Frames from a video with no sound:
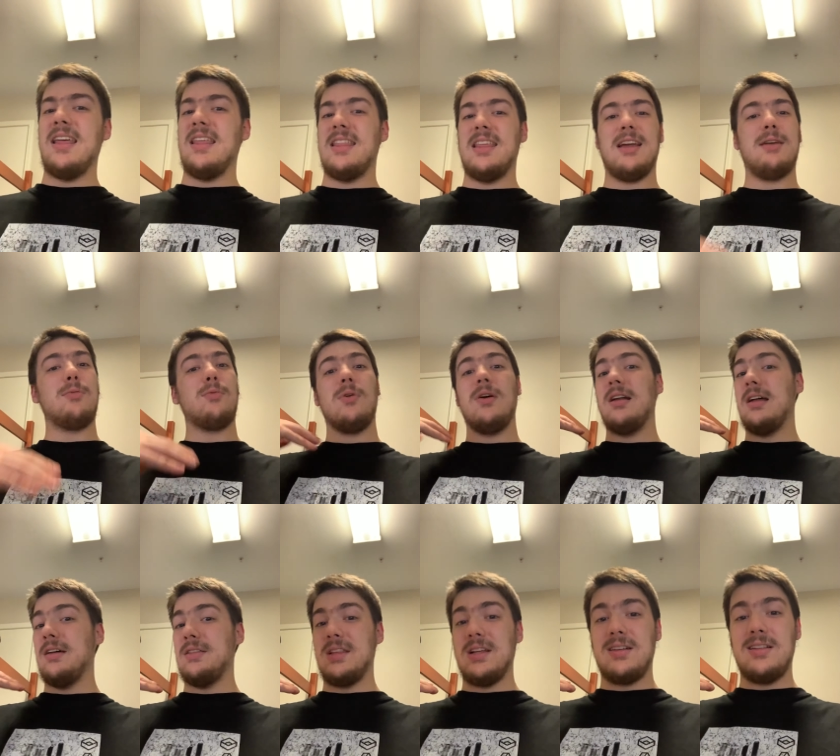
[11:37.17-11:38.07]
They run
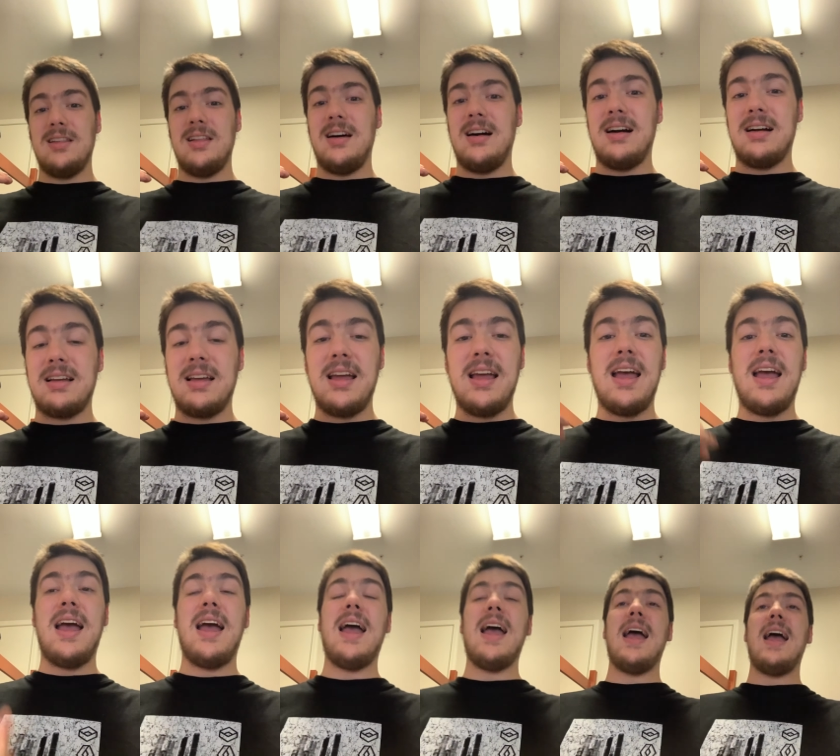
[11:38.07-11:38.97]
out the clock
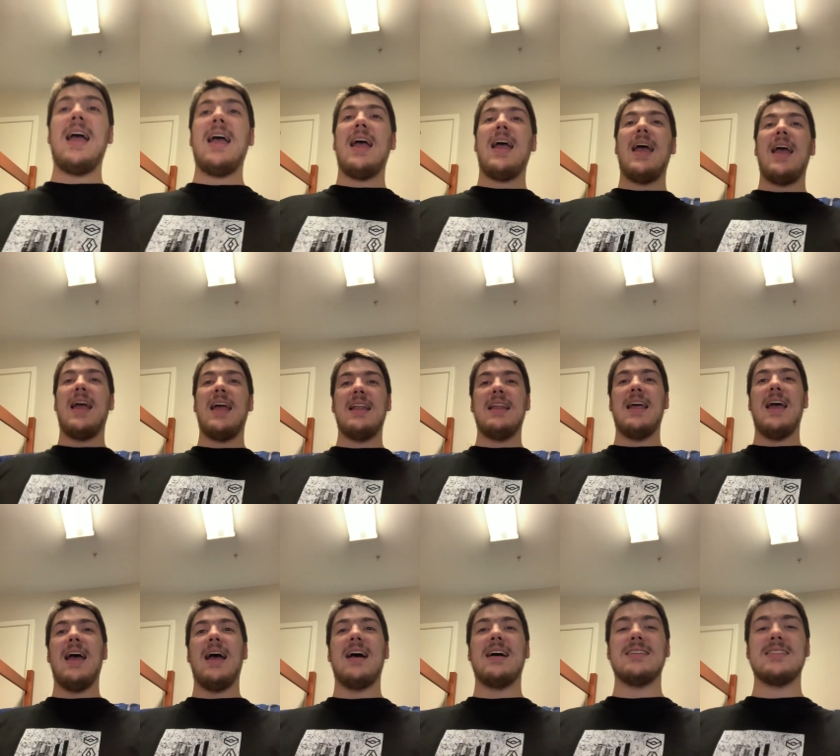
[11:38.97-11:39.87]
and
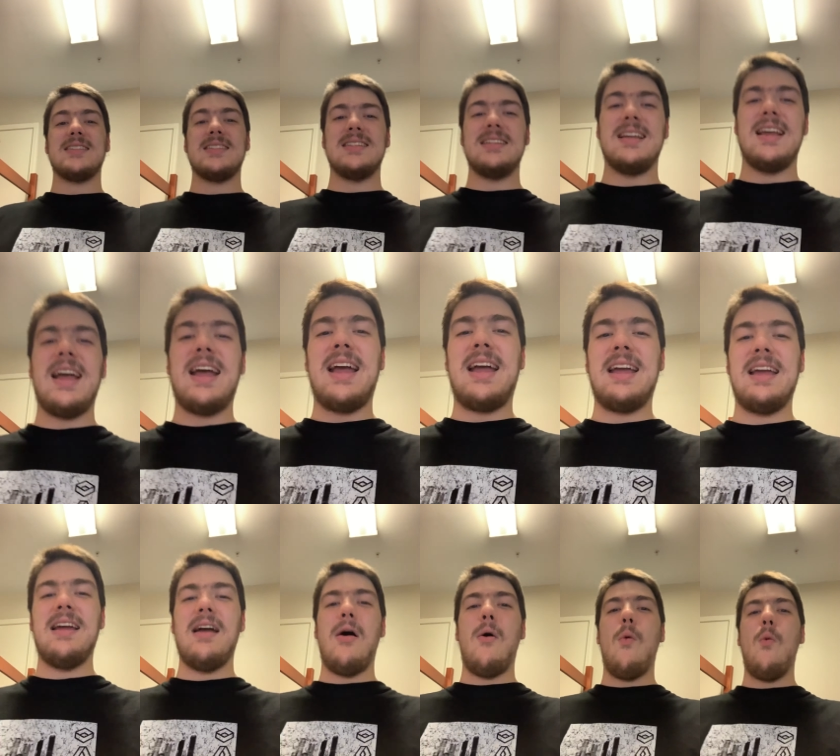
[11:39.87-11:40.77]
LCA
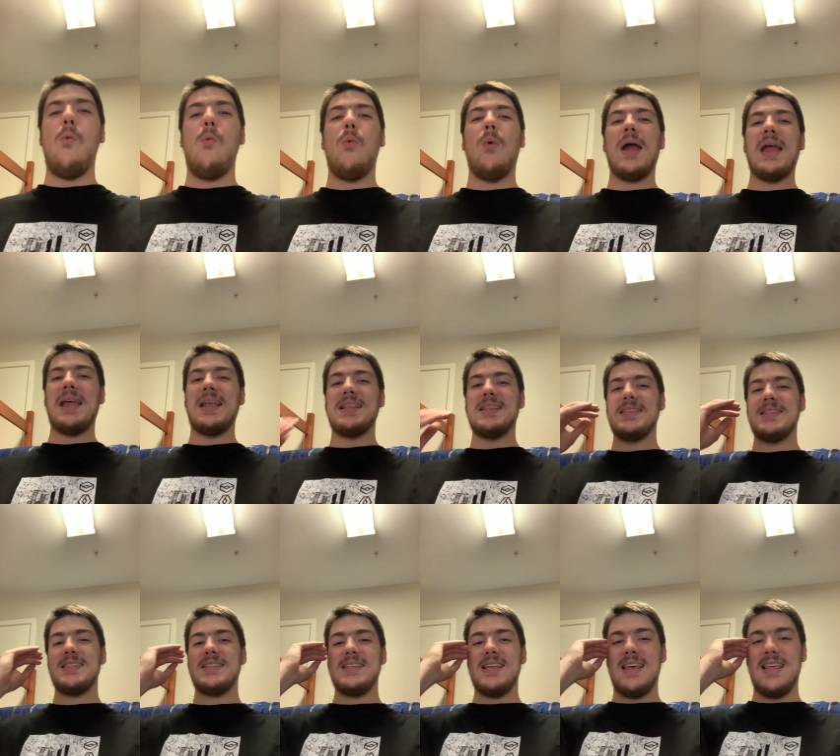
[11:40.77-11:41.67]

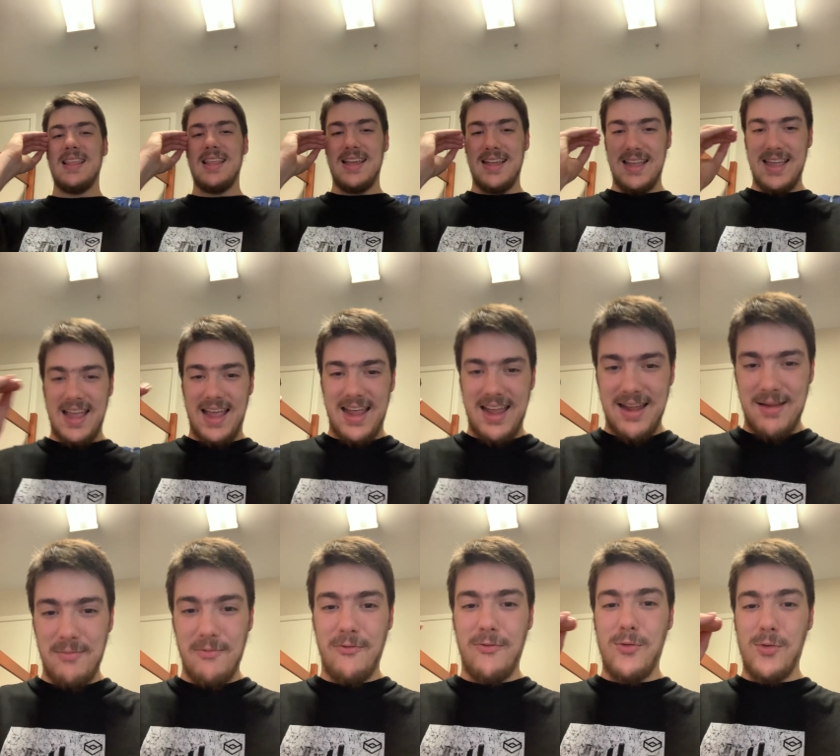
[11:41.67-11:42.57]
wins the
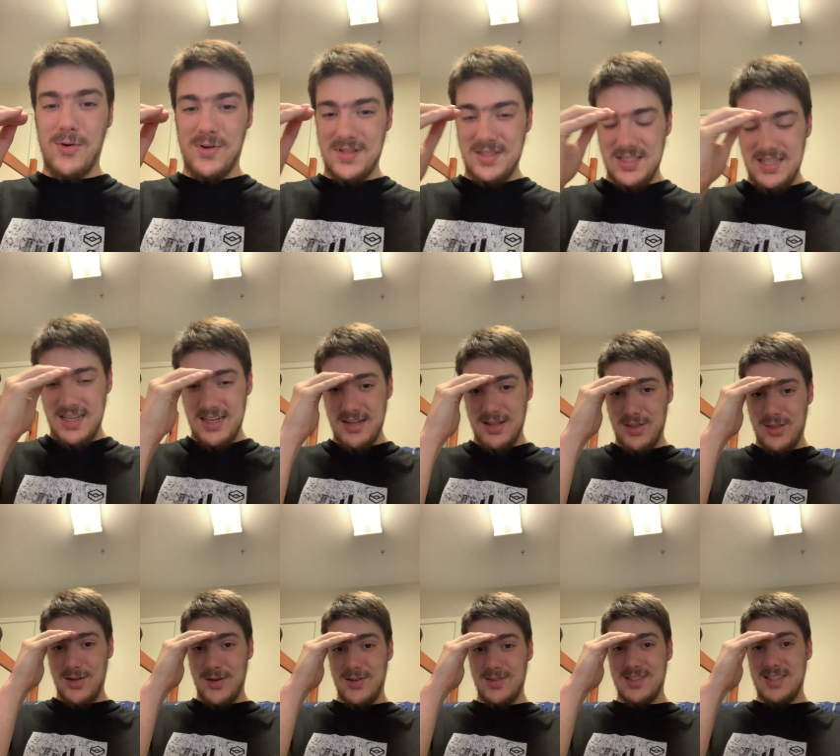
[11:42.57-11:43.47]
game 14 to
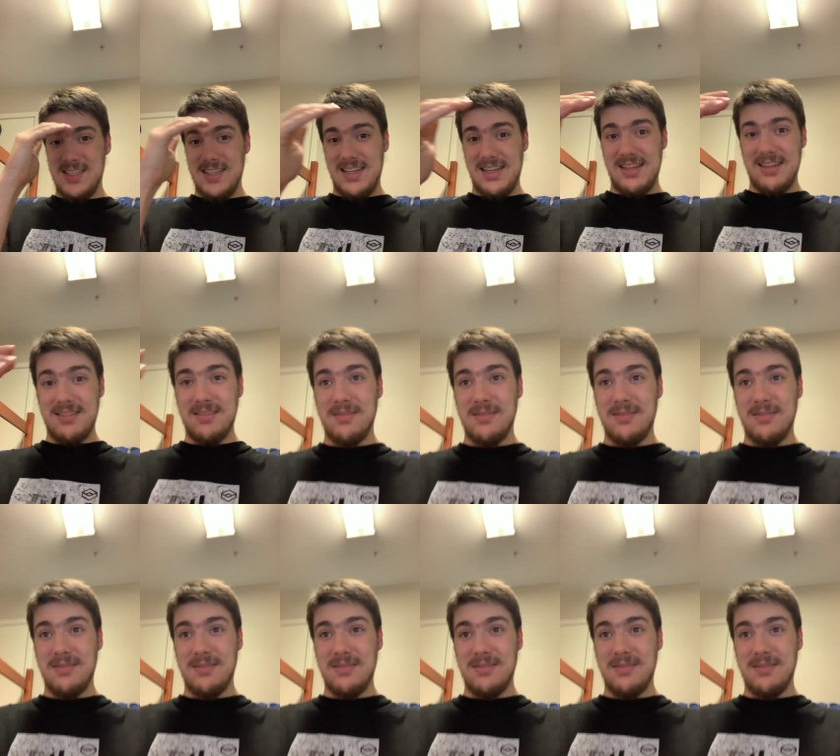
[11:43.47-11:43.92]
13.